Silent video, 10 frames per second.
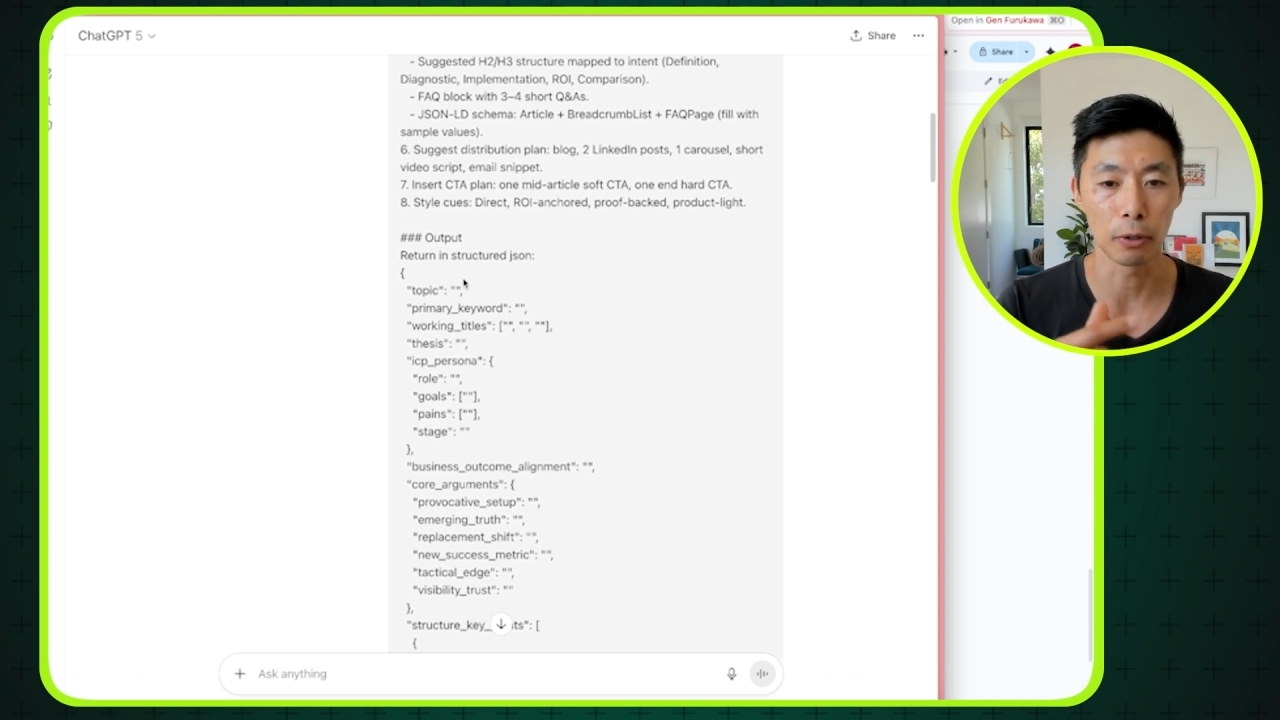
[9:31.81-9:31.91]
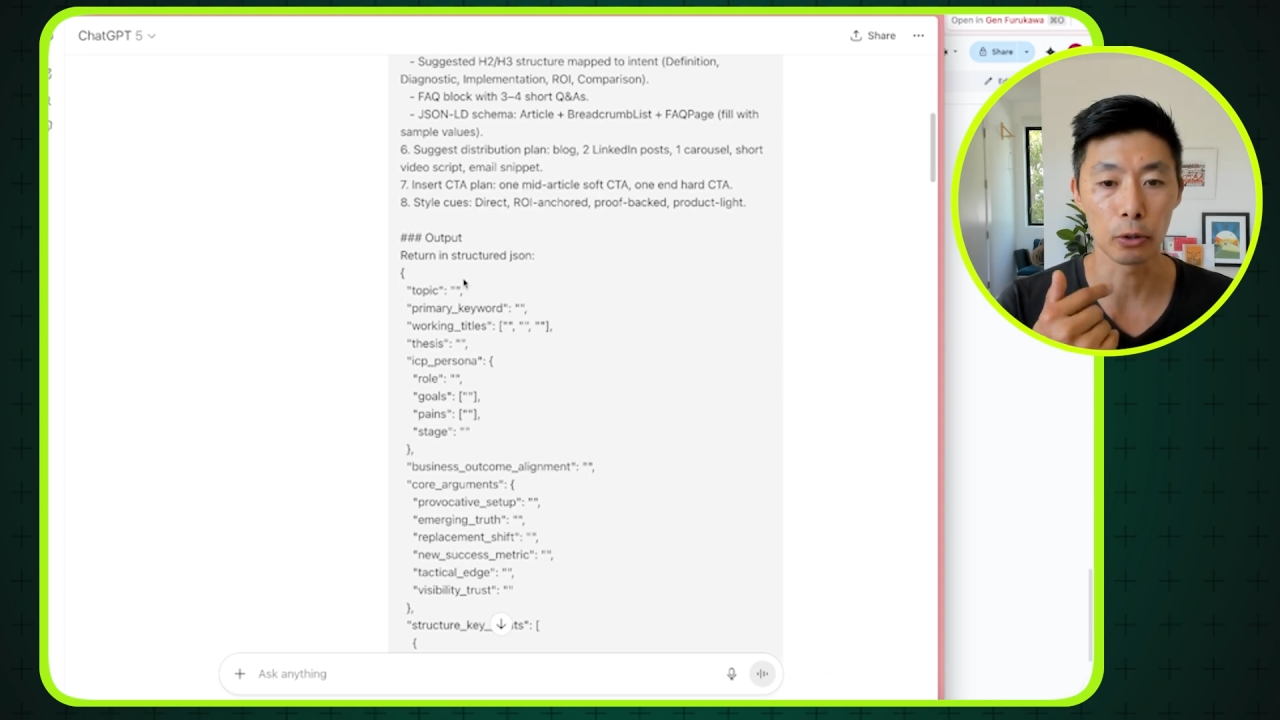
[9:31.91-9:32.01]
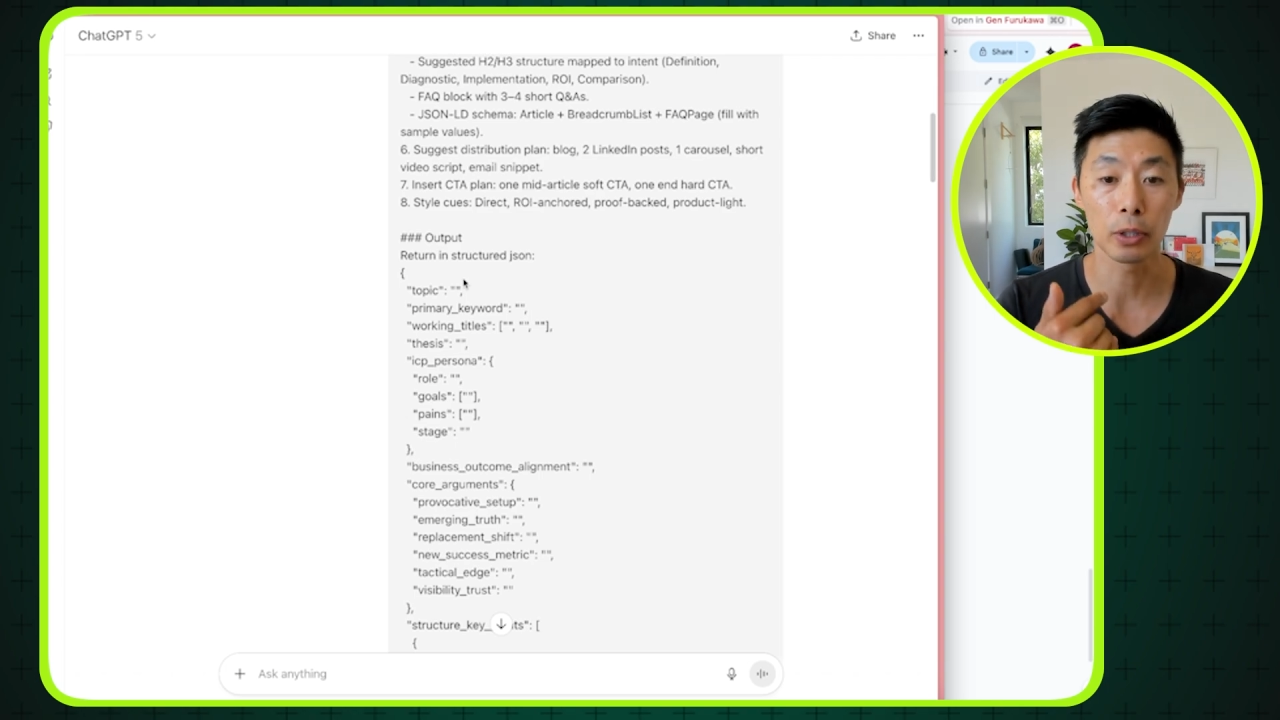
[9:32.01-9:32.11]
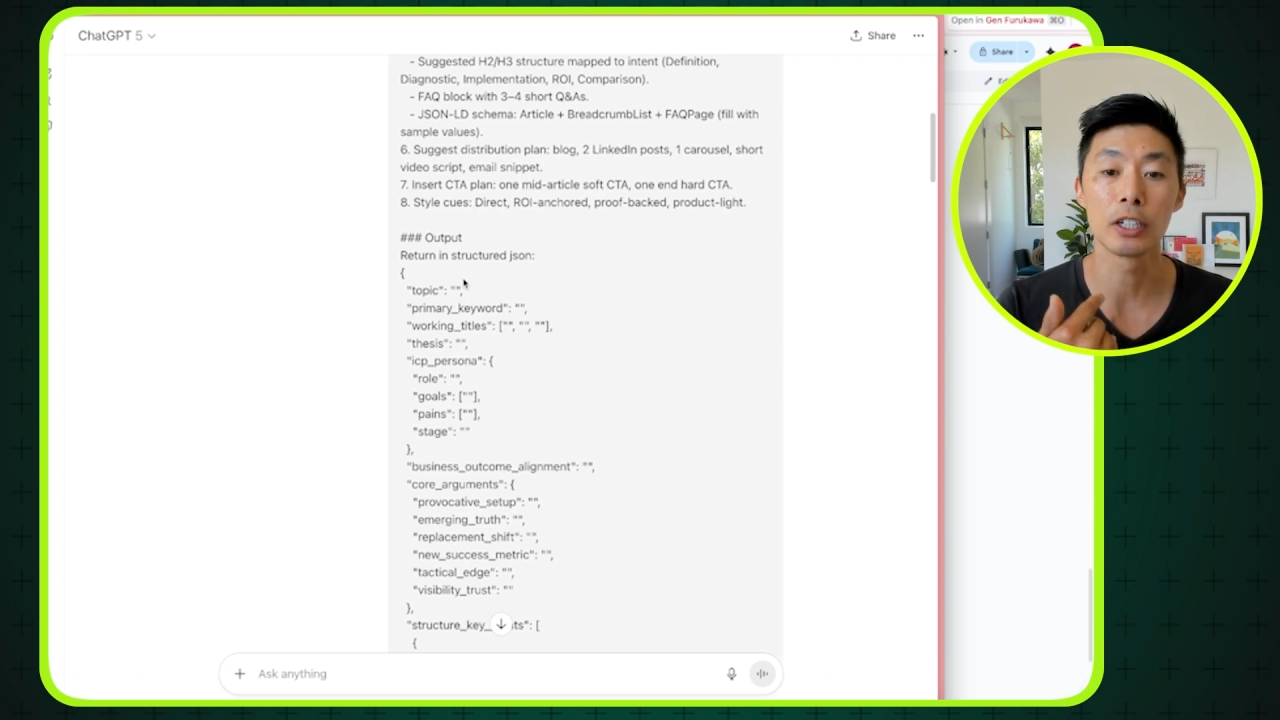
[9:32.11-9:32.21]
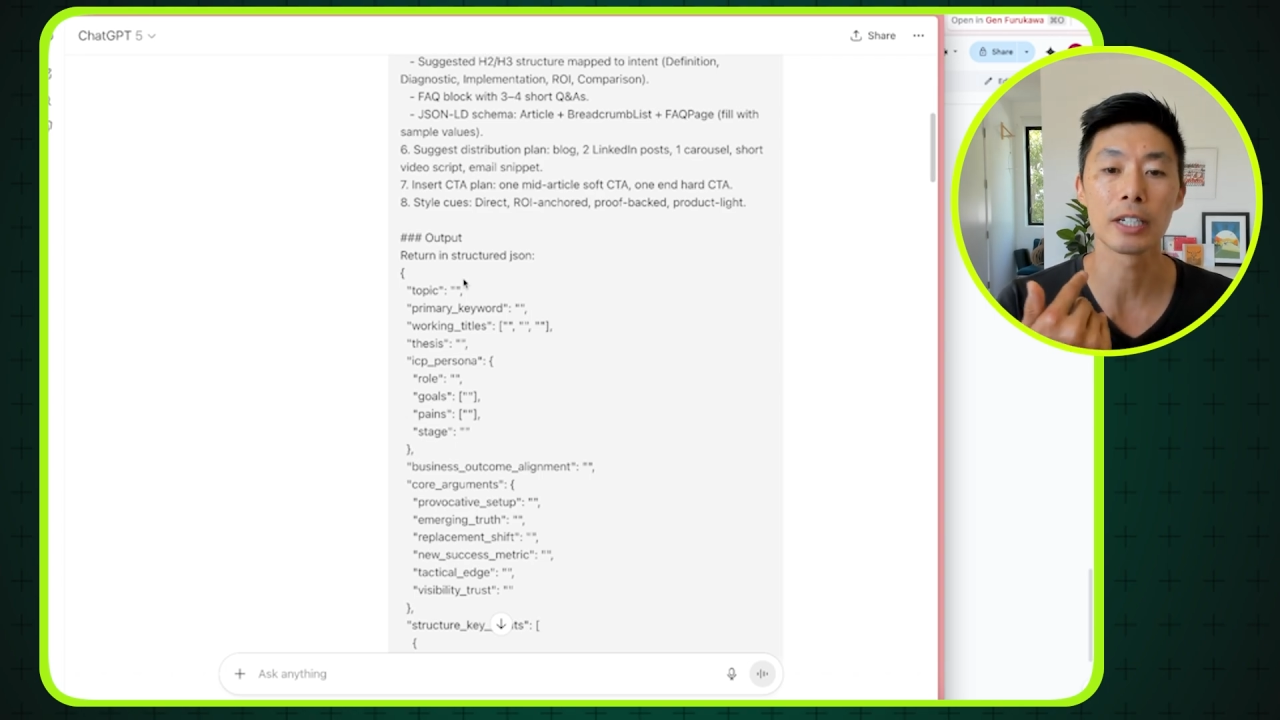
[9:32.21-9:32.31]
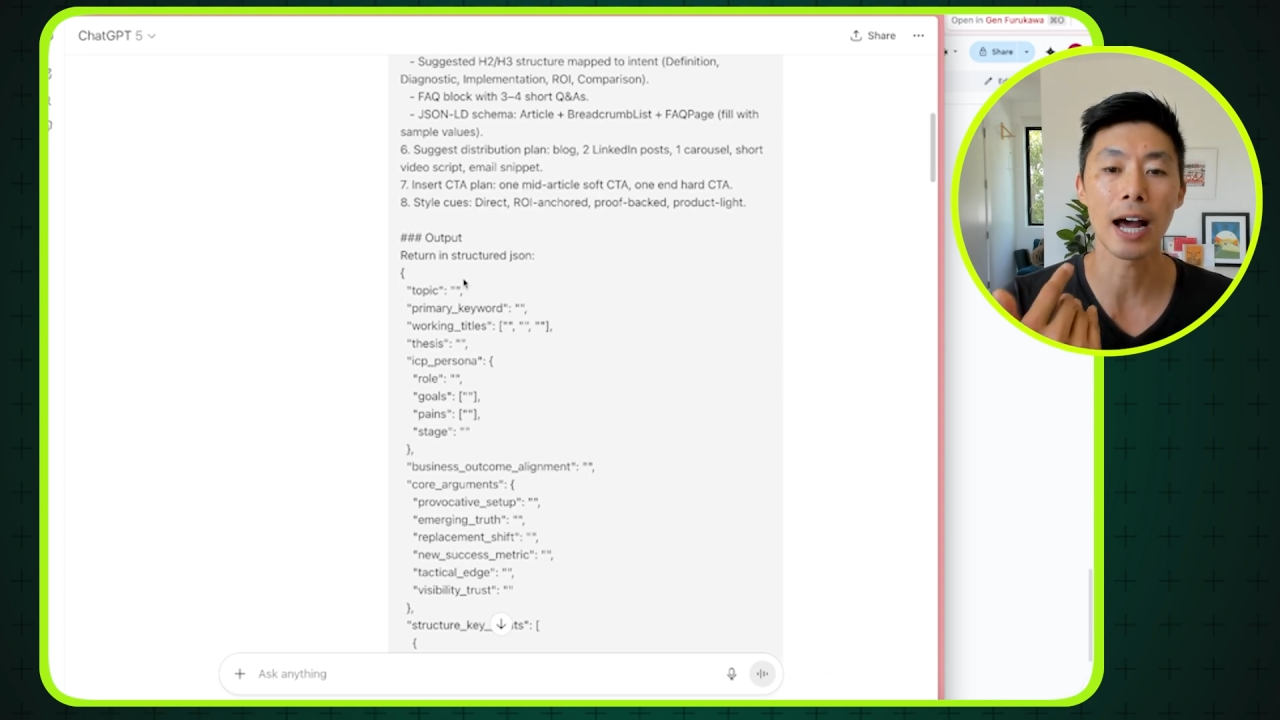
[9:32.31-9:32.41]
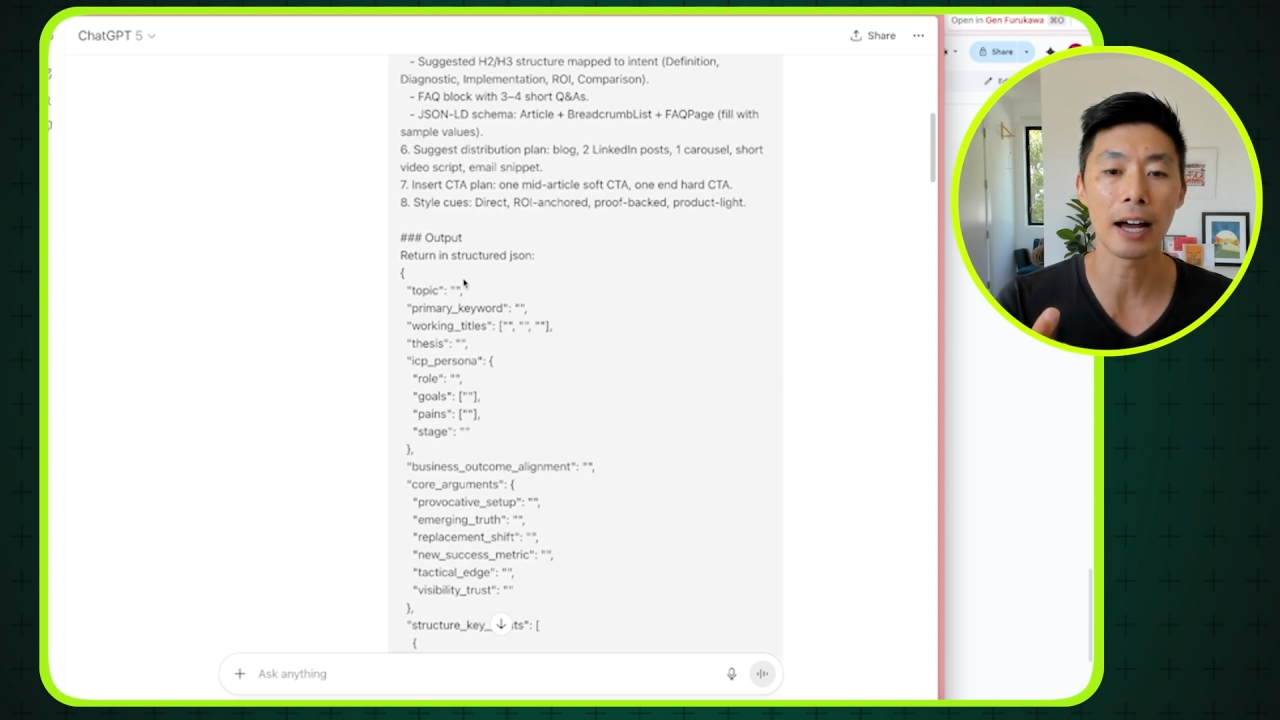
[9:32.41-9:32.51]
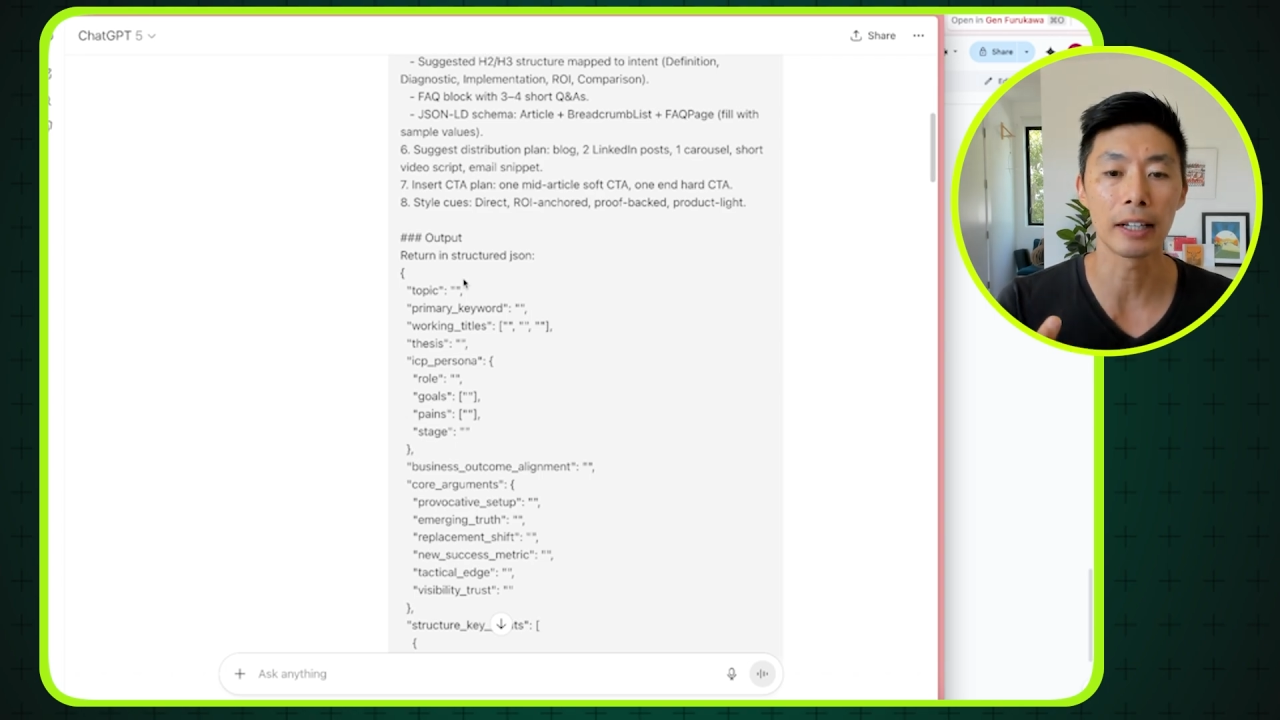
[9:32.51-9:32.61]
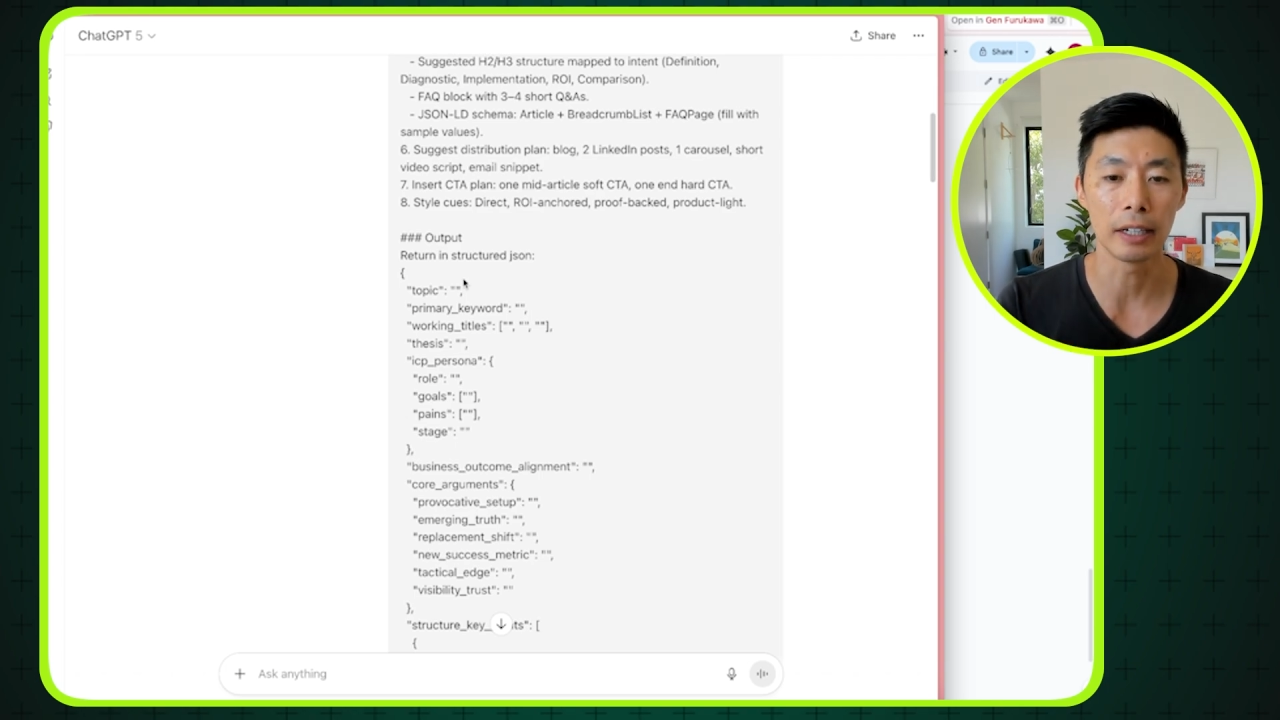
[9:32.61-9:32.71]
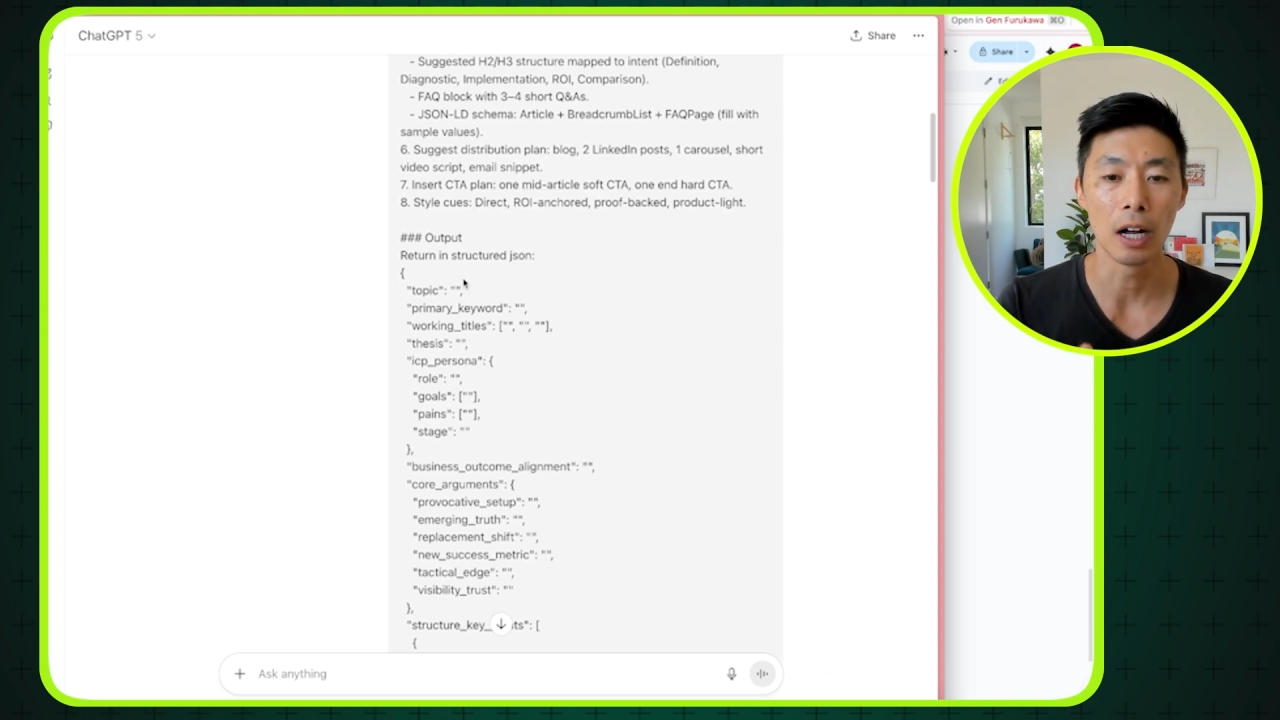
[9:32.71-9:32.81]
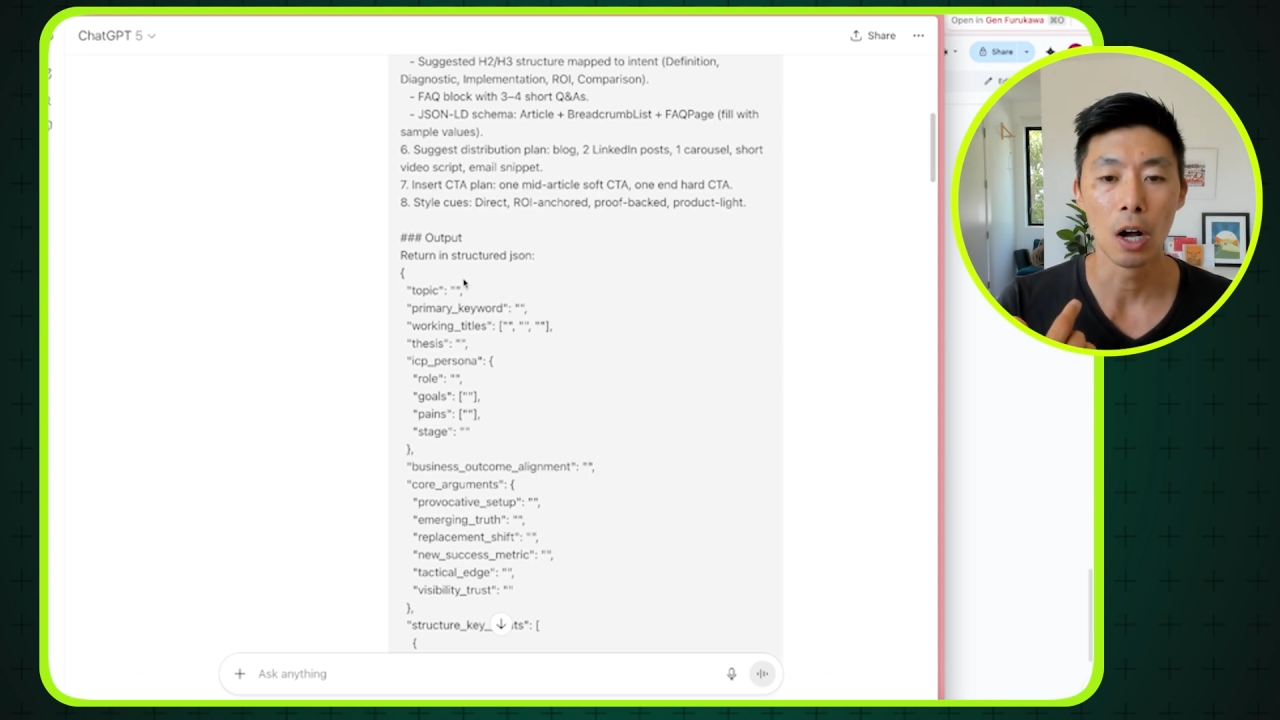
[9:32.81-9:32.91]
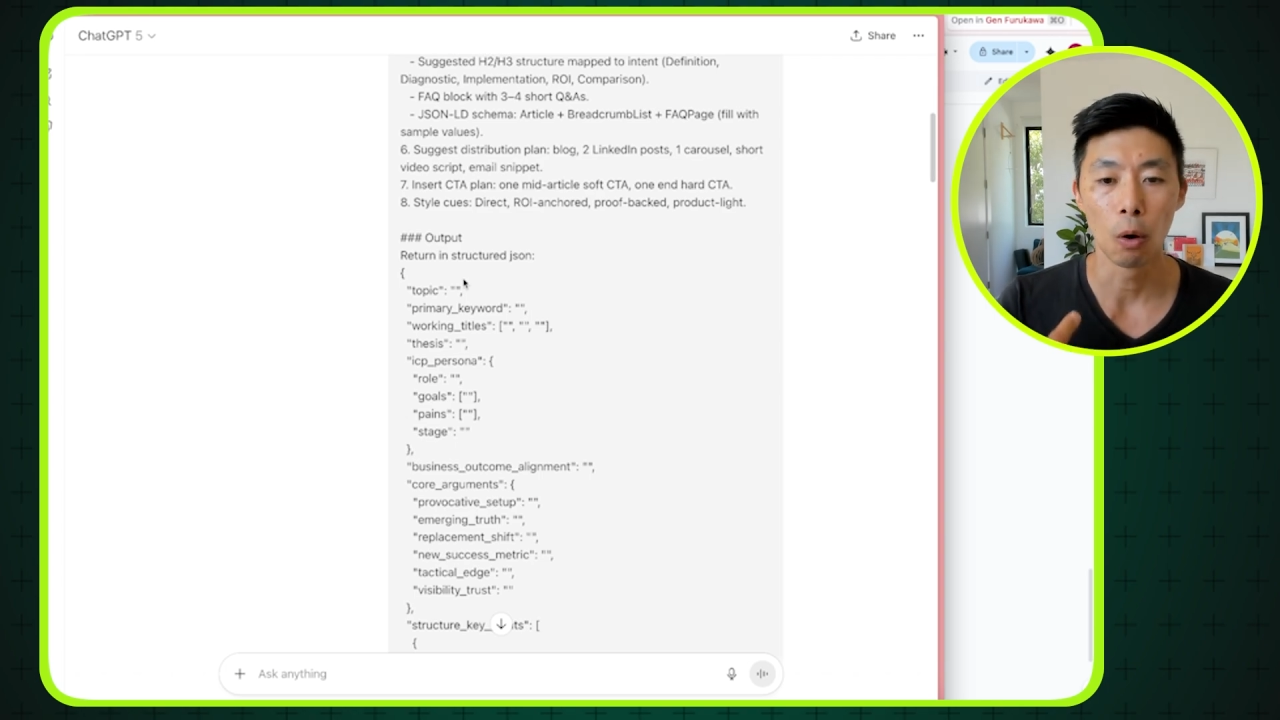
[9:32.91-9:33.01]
you can just highlight